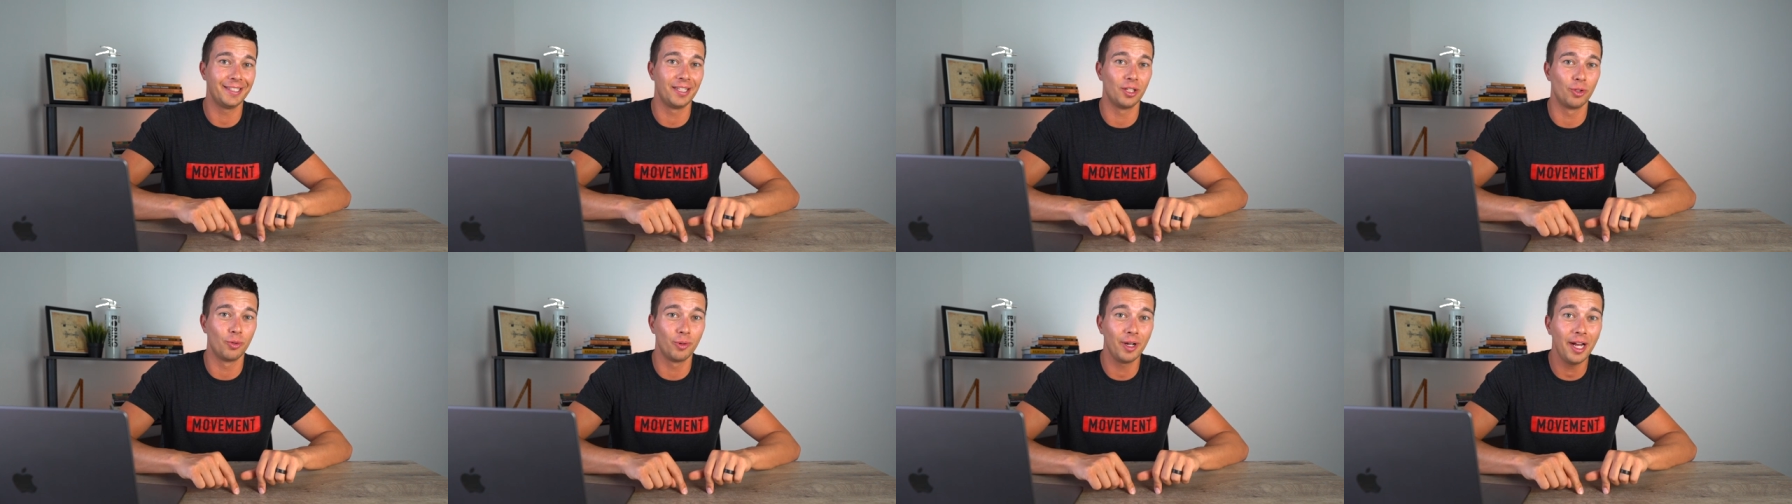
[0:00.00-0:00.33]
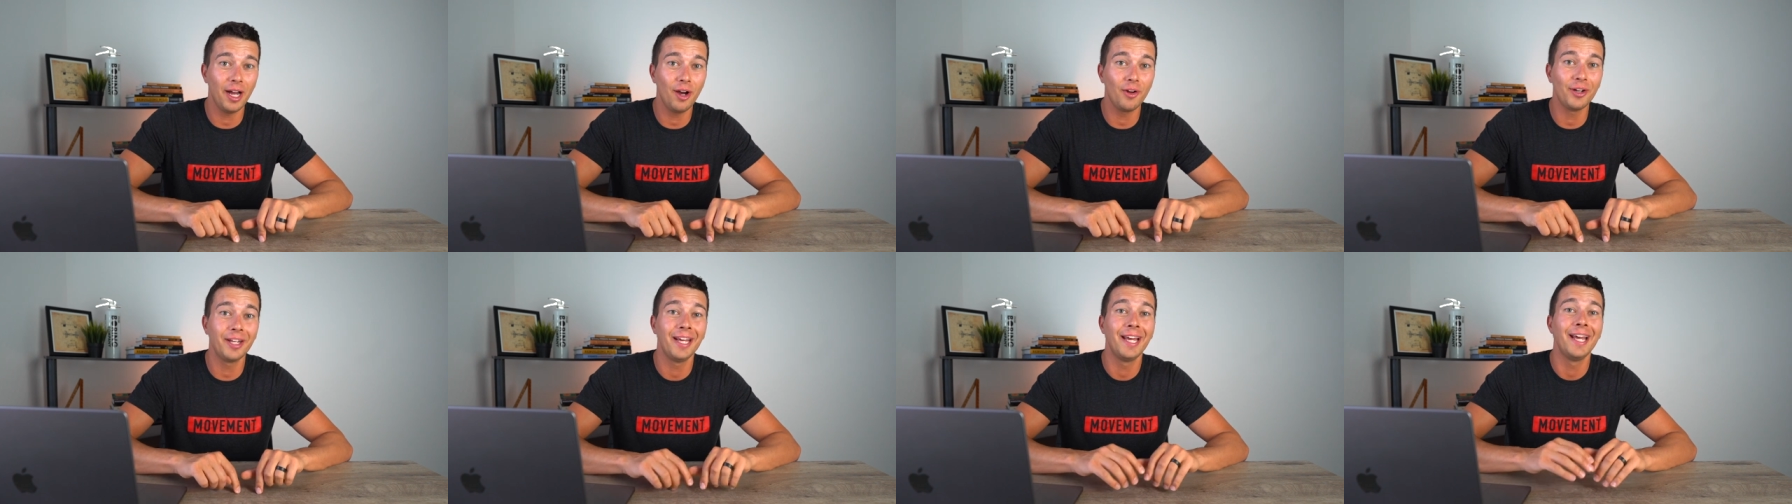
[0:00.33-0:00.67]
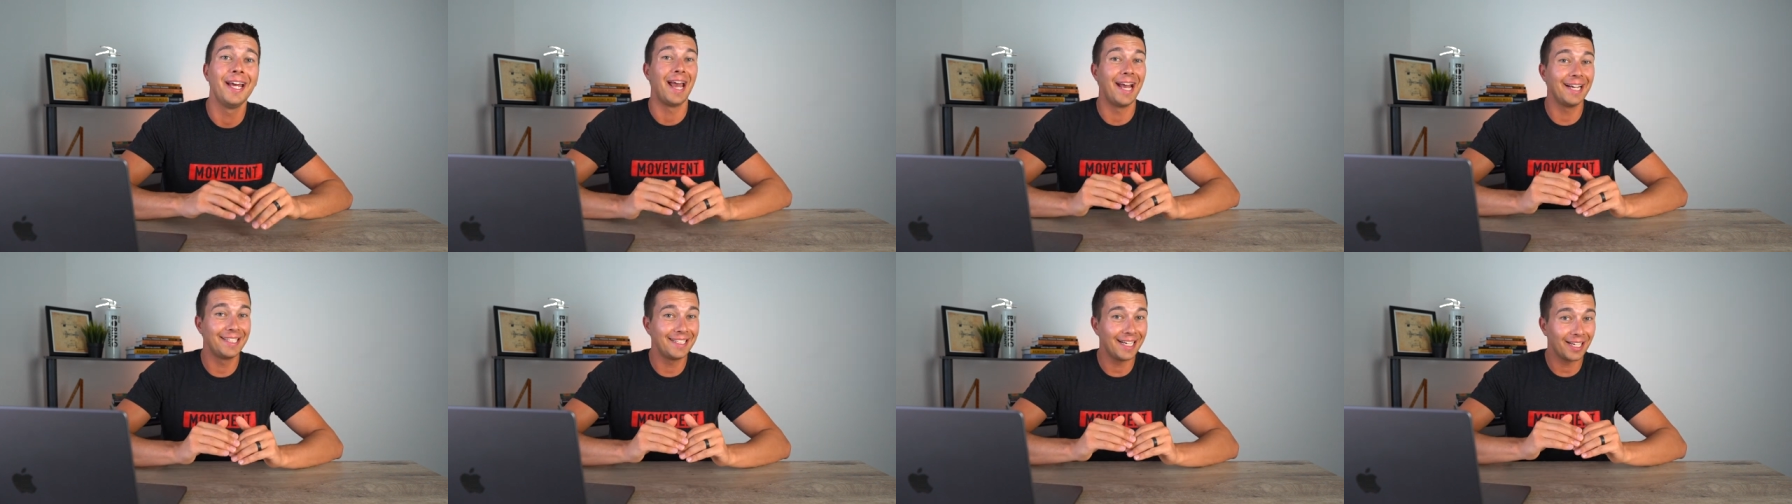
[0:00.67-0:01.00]
the ground,
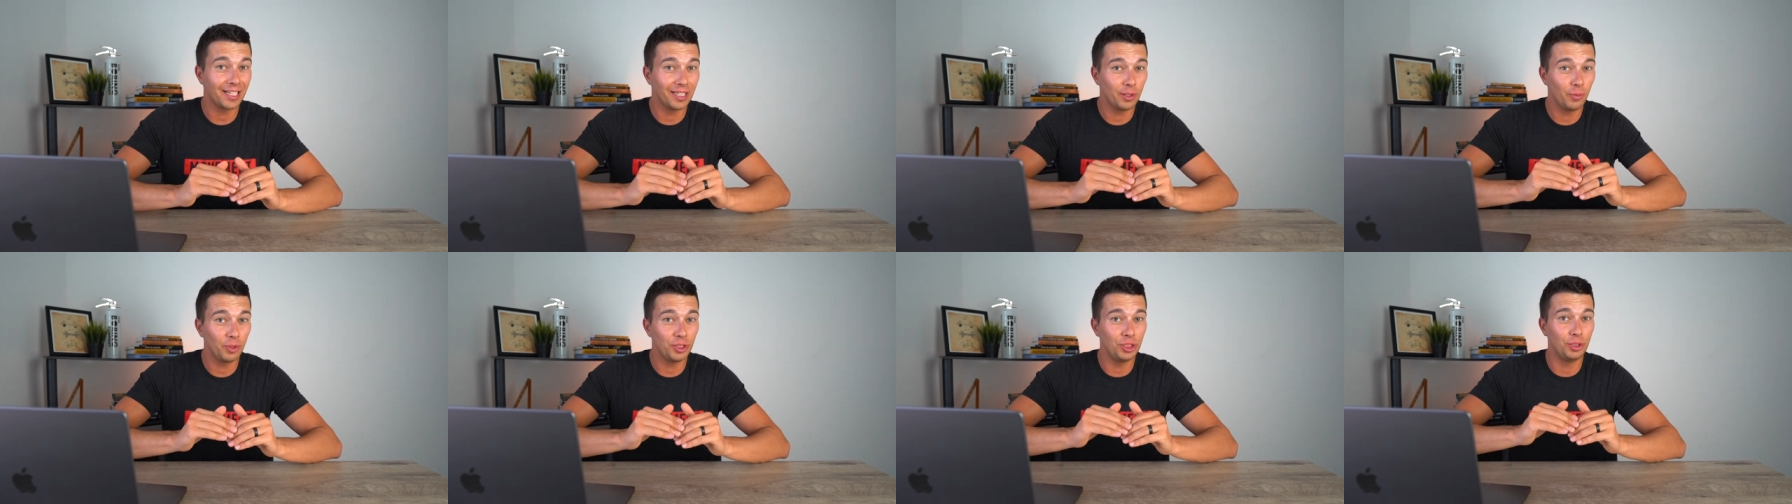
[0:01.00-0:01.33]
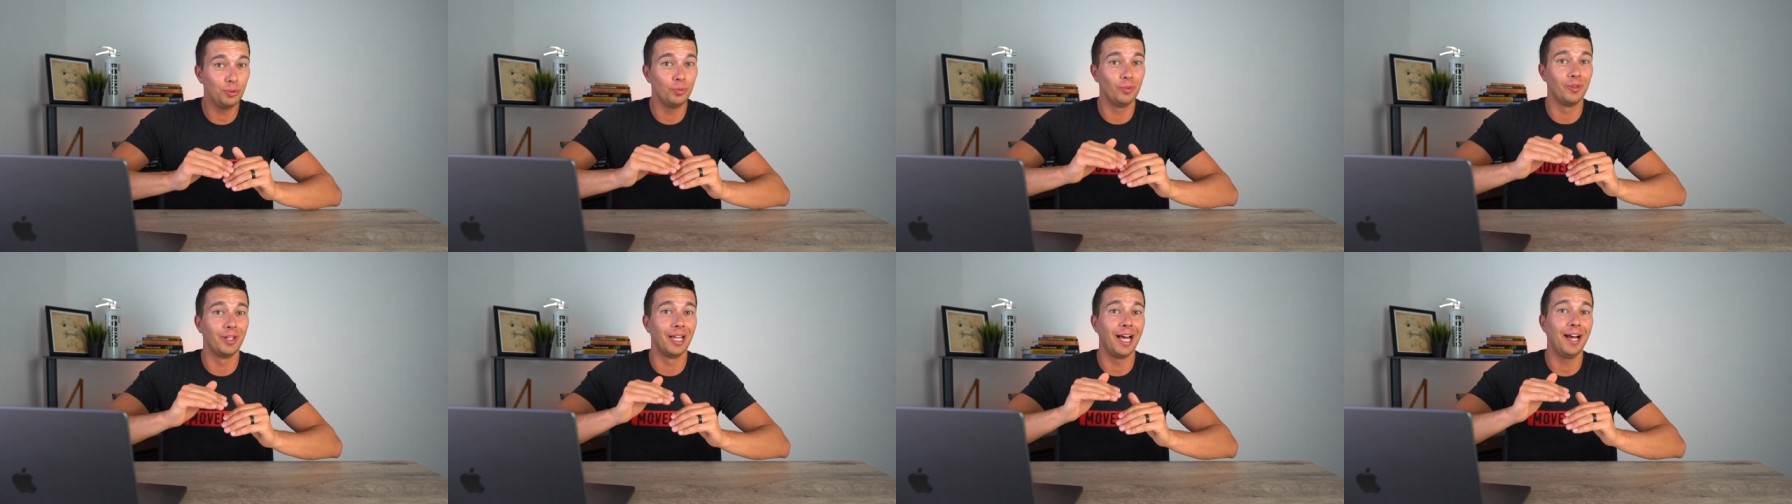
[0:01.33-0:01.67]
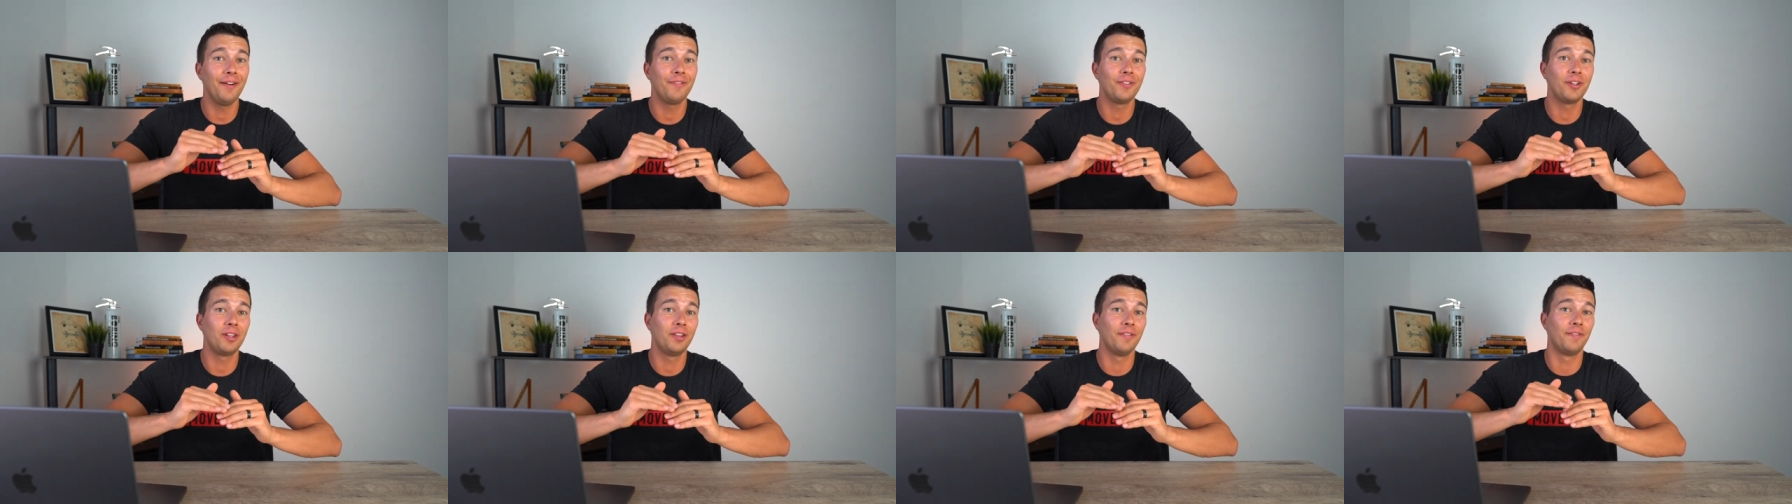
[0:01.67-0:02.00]
exactly when you
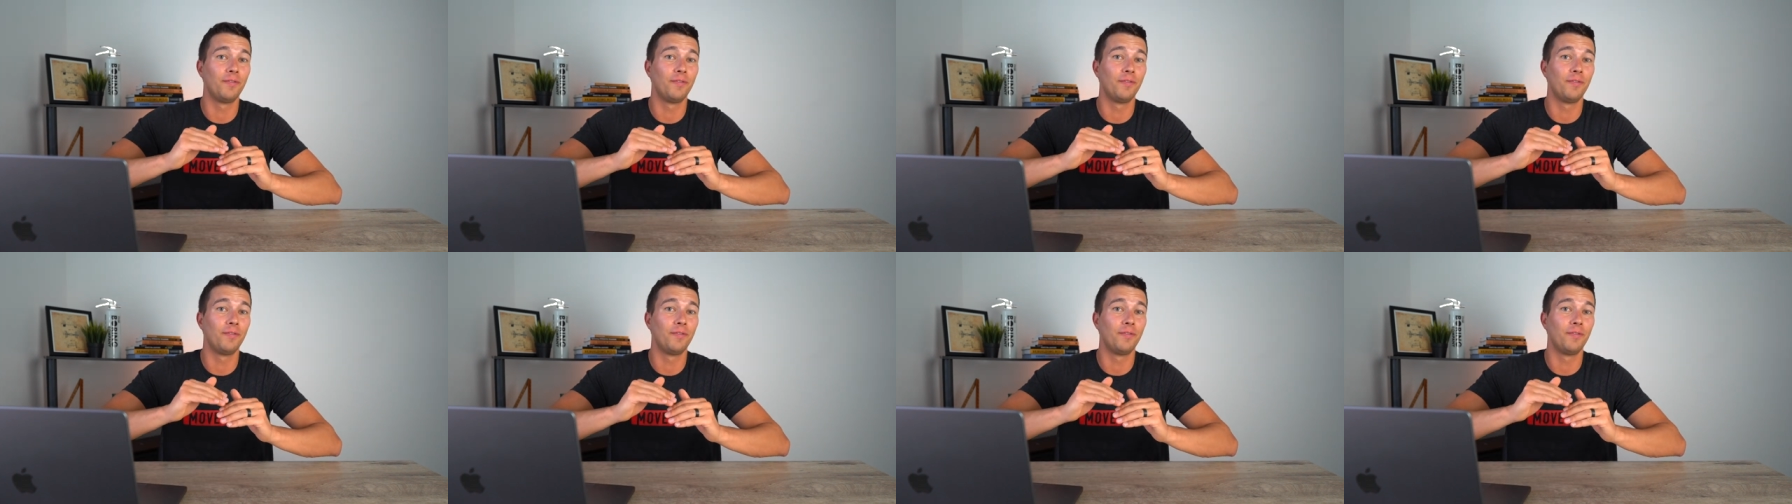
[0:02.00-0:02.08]
left the